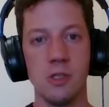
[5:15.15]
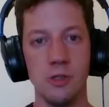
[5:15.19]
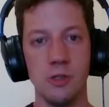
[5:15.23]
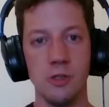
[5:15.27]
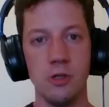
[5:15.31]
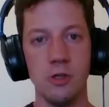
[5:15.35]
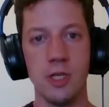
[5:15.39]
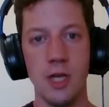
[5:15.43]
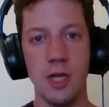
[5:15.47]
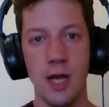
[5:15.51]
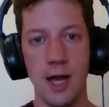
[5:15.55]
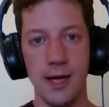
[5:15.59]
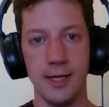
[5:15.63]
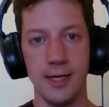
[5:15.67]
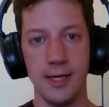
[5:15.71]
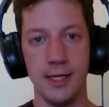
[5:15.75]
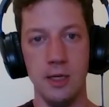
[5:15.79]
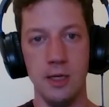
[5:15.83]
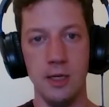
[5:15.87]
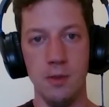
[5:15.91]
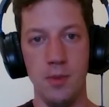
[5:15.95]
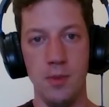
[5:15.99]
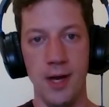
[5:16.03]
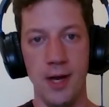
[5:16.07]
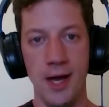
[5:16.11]
you're talking
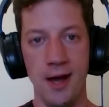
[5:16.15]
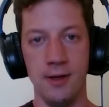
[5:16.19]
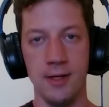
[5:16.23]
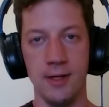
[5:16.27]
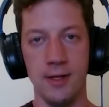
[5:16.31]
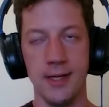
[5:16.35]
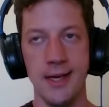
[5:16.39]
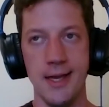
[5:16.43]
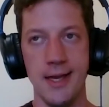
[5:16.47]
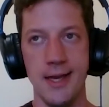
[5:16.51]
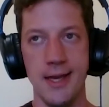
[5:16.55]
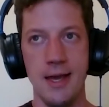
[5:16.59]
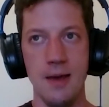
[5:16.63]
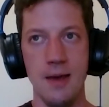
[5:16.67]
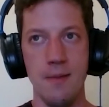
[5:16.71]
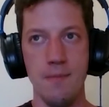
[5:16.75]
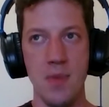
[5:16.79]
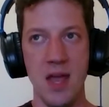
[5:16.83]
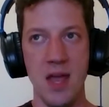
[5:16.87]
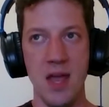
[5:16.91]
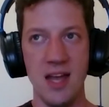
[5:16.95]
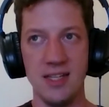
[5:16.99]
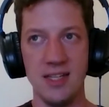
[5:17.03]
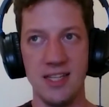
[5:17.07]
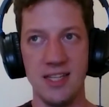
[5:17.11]
about
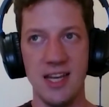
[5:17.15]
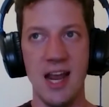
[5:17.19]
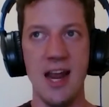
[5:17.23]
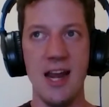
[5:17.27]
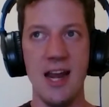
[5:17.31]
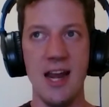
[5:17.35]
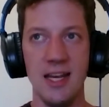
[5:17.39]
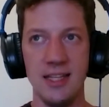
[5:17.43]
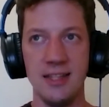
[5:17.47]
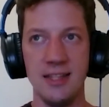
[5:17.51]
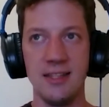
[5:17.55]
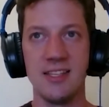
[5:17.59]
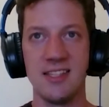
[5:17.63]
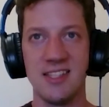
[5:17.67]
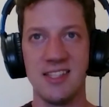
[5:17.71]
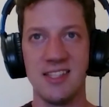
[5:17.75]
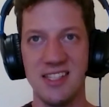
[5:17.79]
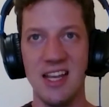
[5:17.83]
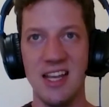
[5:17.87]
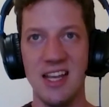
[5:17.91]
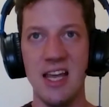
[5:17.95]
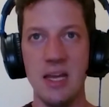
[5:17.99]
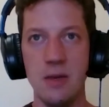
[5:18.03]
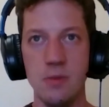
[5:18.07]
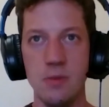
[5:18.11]
maintaining the
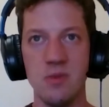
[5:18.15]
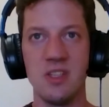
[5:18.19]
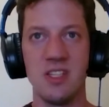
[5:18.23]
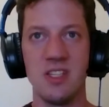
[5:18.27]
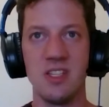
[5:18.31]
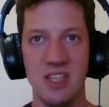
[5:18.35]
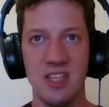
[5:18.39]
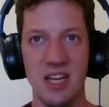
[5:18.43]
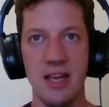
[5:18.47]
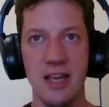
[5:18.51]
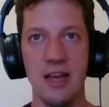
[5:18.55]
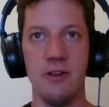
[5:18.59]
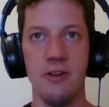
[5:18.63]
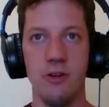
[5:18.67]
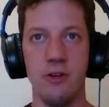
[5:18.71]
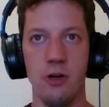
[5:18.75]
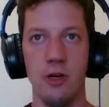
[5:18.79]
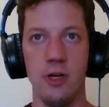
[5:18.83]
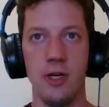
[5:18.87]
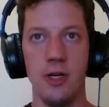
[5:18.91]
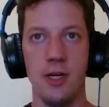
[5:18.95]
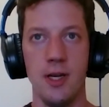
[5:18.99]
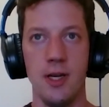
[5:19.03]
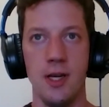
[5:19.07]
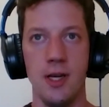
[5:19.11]
same
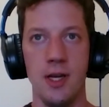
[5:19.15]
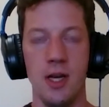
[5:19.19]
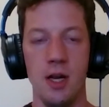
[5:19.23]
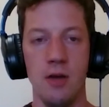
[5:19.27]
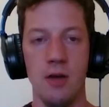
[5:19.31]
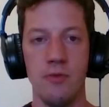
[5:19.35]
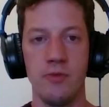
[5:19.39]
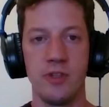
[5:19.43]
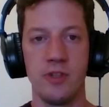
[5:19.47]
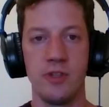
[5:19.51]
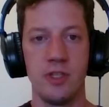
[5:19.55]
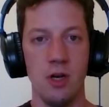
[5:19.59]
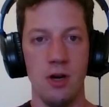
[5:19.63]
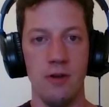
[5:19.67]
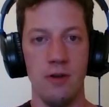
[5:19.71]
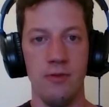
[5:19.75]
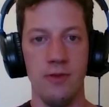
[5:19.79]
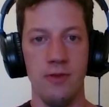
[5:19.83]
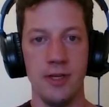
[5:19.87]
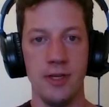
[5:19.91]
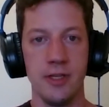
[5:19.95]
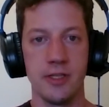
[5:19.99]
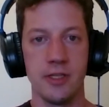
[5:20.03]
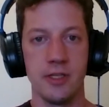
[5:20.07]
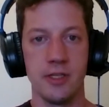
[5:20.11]
standard of
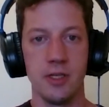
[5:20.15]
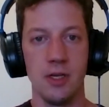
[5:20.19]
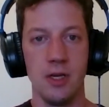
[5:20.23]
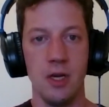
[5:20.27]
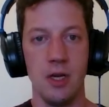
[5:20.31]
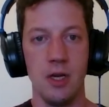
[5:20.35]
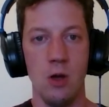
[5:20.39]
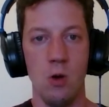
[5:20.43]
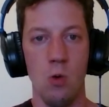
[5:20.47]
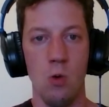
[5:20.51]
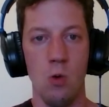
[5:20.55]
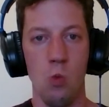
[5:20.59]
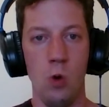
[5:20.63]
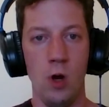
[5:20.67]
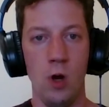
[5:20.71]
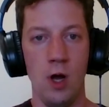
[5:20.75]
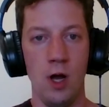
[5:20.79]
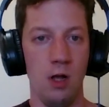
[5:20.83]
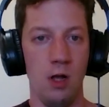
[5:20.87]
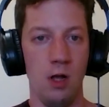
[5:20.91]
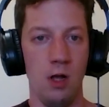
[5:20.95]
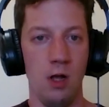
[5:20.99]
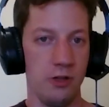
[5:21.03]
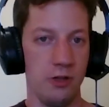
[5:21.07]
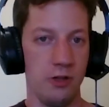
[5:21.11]
service while
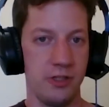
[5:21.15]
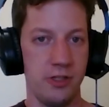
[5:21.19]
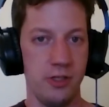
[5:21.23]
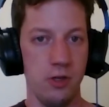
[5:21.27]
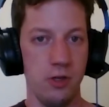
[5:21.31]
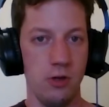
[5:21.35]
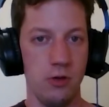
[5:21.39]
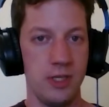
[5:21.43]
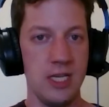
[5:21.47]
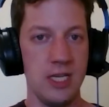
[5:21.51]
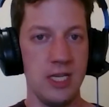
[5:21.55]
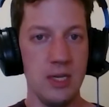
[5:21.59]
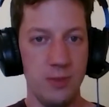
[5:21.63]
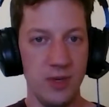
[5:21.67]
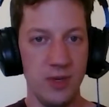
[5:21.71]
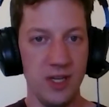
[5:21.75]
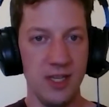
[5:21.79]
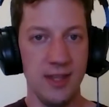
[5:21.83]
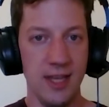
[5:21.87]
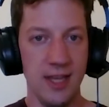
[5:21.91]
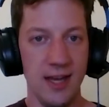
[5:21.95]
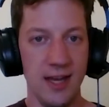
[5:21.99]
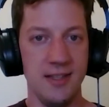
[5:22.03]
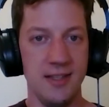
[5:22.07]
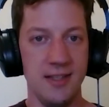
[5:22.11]
also keeping
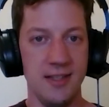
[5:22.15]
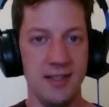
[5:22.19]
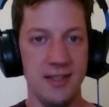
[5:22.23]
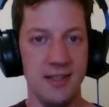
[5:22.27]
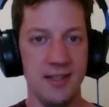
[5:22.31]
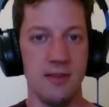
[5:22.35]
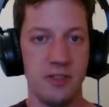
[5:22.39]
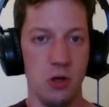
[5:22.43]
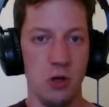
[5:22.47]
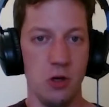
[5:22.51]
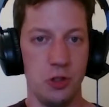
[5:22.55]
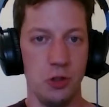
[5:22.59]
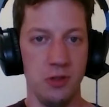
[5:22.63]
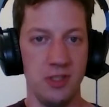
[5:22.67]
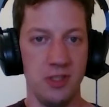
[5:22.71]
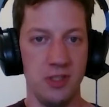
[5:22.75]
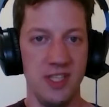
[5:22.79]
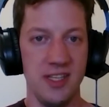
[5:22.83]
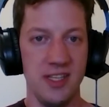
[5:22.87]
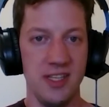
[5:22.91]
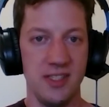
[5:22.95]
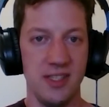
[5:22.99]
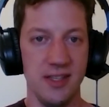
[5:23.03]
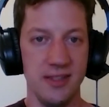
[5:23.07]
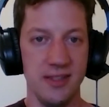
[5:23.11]
that social
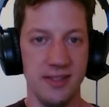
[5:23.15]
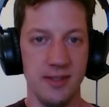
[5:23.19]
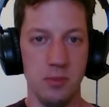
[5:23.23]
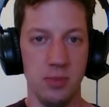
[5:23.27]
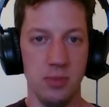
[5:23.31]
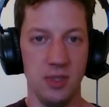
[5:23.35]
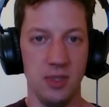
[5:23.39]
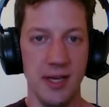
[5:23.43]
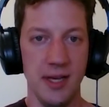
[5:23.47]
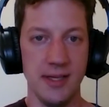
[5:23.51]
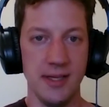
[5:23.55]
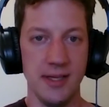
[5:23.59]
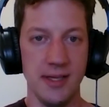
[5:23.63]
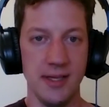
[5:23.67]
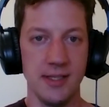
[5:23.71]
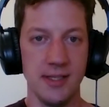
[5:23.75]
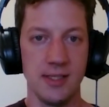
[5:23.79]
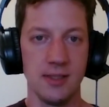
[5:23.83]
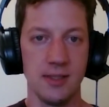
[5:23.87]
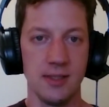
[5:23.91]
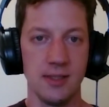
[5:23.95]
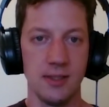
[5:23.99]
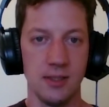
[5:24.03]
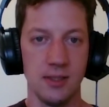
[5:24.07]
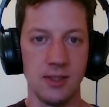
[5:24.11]
distance in place.